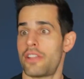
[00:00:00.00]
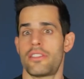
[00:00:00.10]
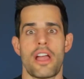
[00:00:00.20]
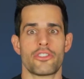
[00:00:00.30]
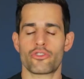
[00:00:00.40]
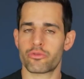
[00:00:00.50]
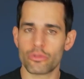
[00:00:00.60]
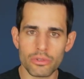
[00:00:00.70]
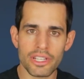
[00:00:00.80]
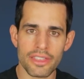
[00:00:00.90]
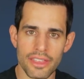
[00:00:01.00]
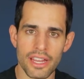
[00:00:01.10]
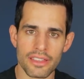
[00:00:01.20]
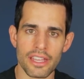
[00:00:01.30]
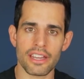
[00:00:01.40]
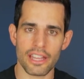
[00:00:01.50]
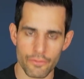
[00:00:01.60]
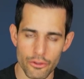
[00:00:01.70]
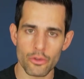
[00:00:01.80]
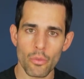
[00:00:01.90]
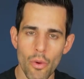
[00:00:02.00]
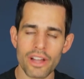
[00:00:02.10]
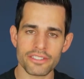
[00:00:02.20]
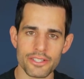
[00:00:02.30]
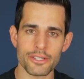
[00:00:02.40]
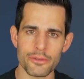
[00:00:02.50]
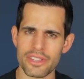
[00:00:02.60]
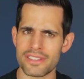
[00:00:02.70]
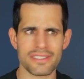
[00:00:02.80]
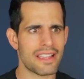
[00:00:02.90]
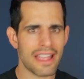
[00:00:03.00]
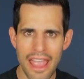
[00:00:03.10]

I I truly think that if you want to do this,